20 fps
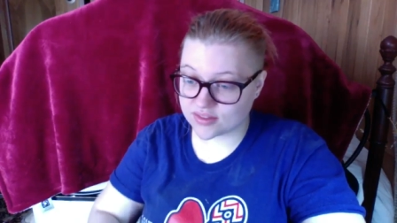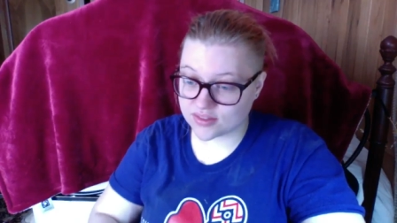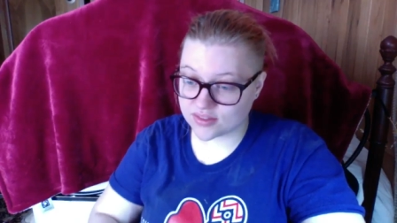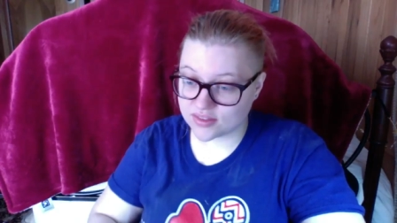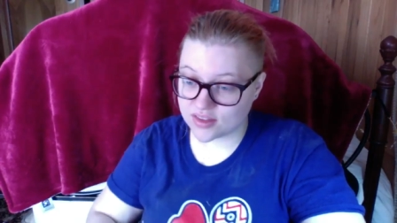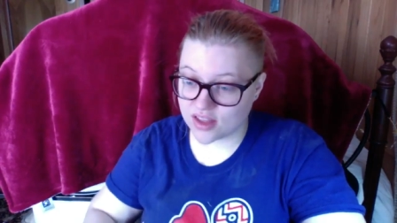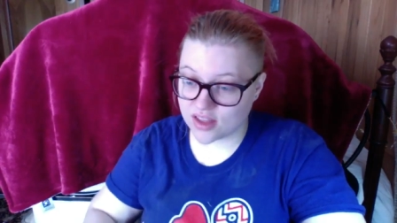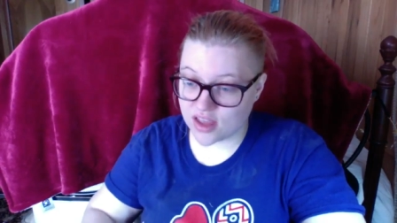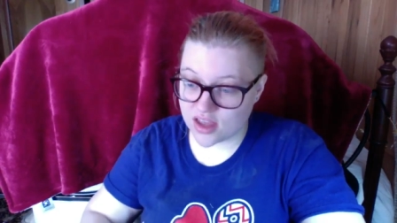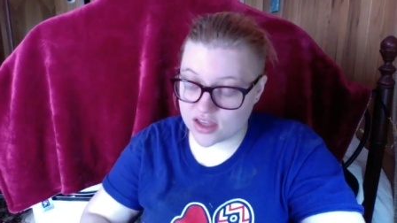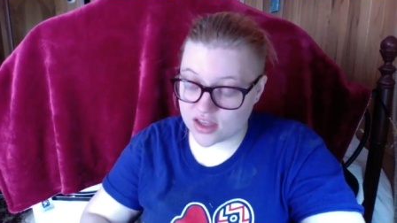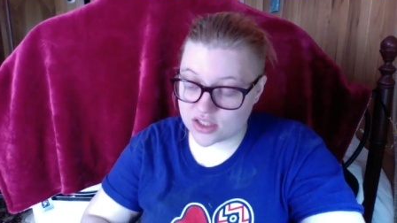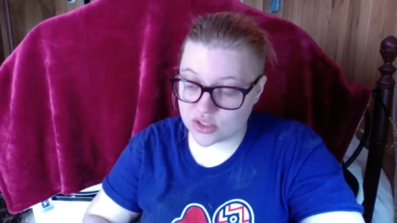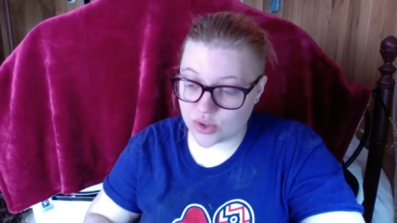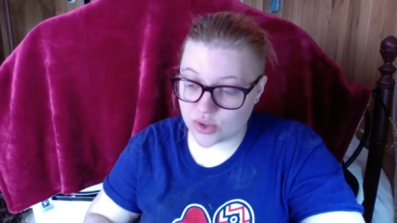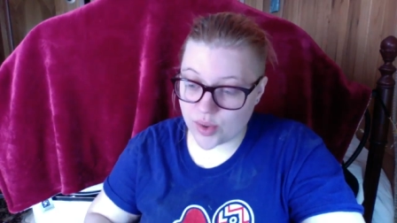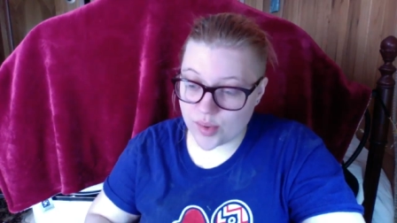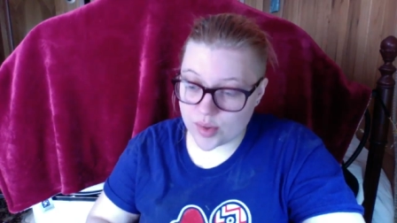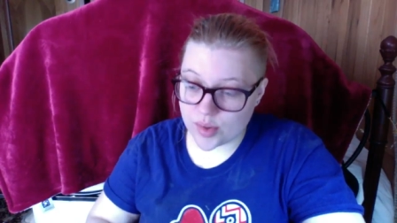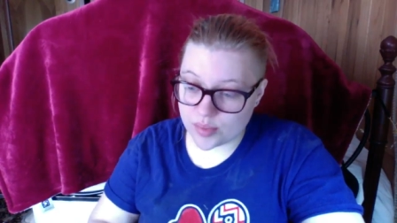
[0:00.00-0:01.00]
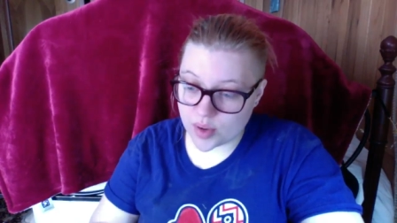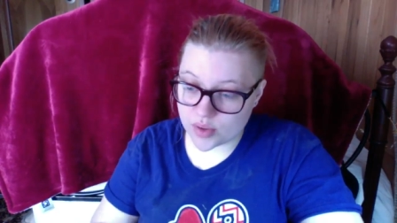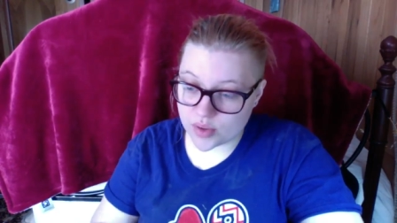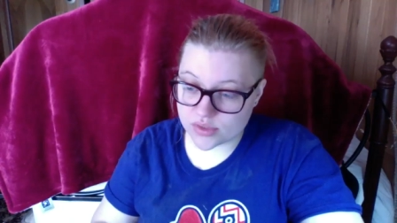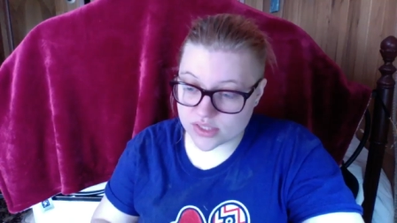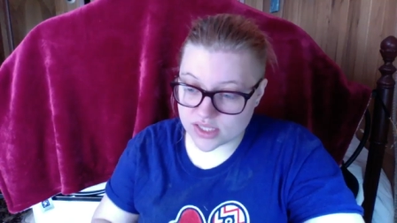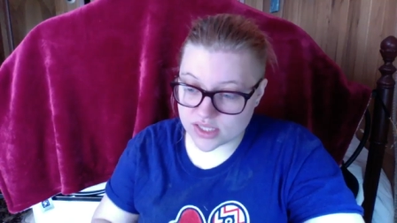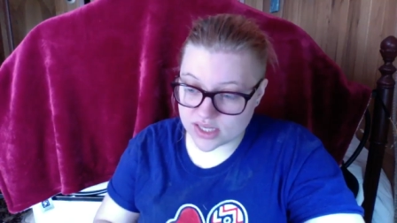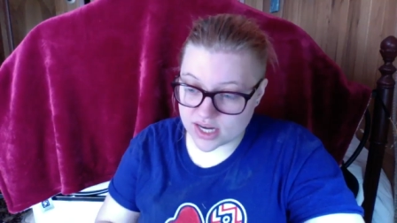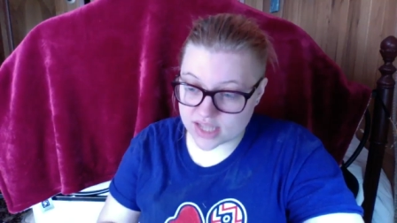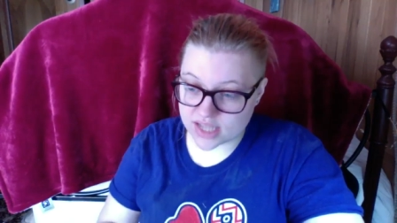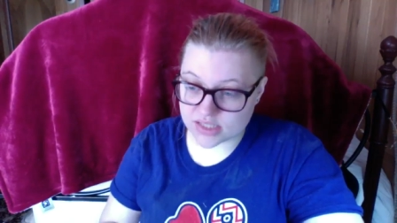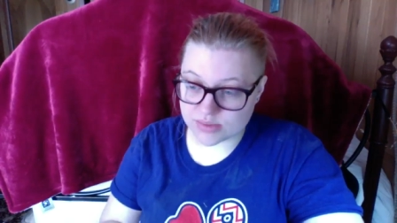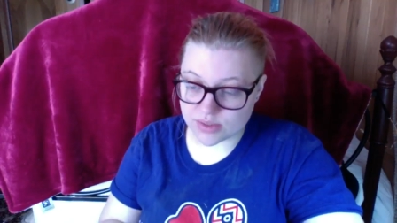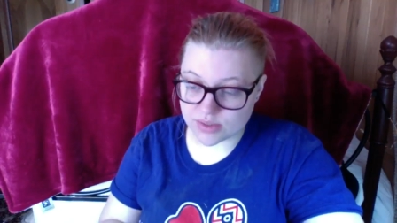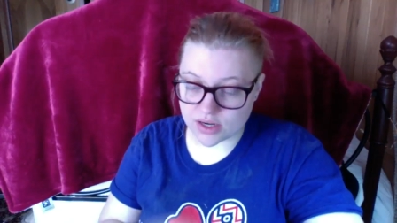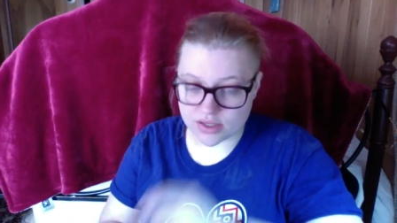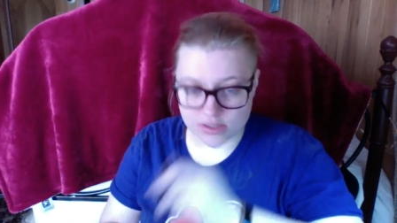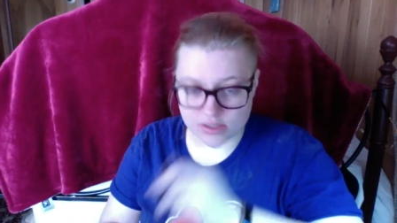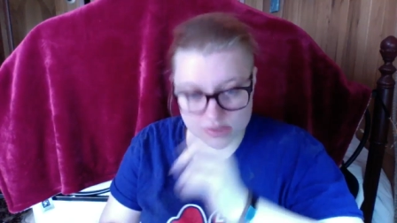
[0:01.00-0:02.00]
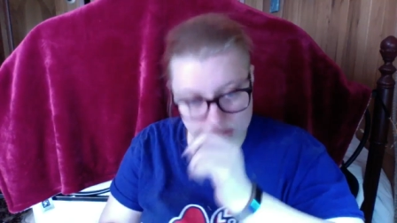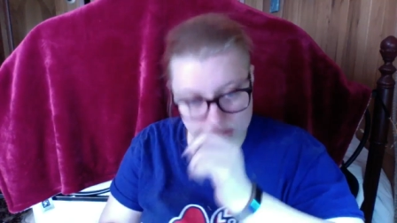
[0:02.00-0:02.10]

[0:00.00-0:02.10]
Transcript: Do you want me to post an announcement on